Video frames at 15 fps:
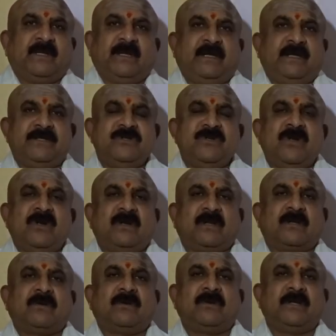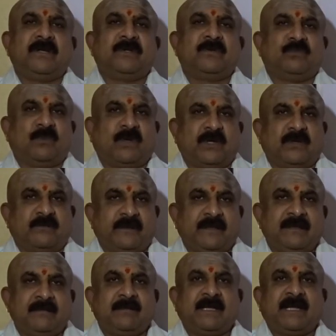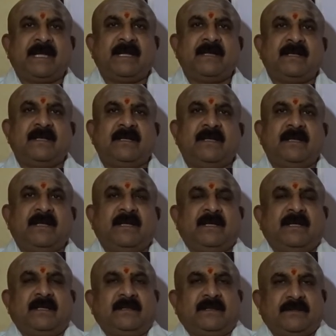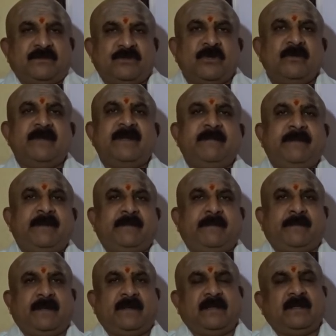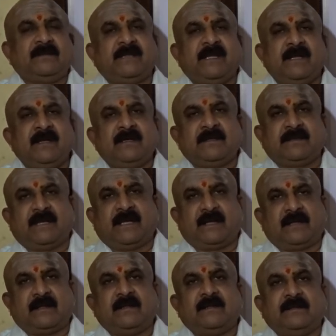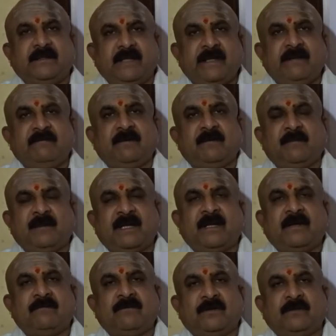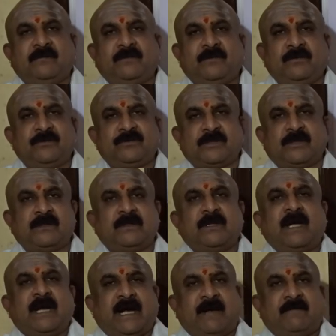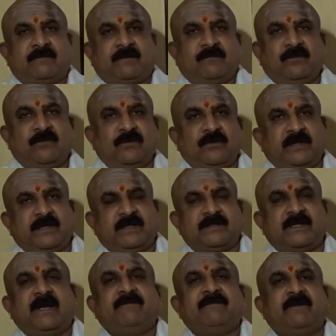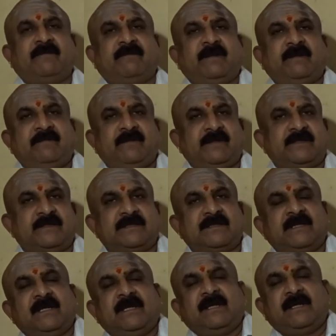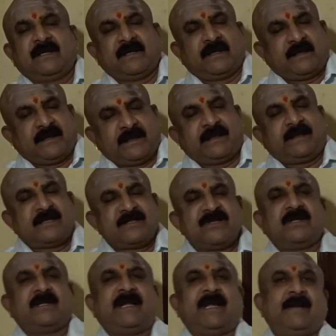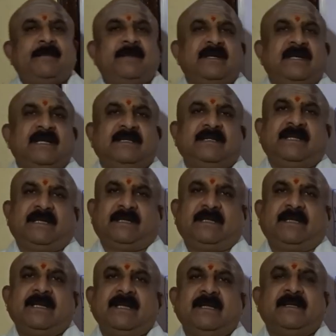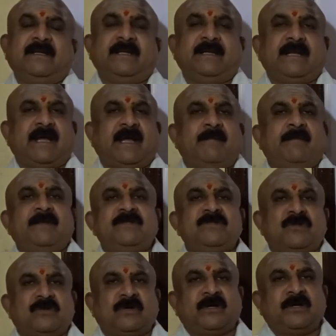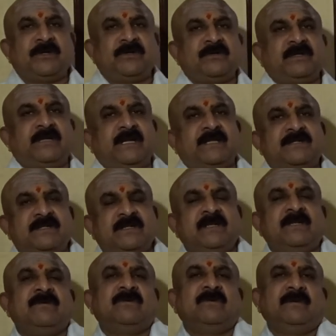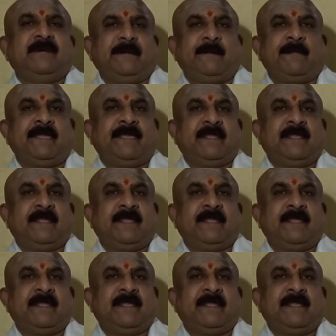It is not according to what we plan. So many people think that they will plan for the future after 4 years, after 5 years. It does not happen like that. It happens according to the destiny only.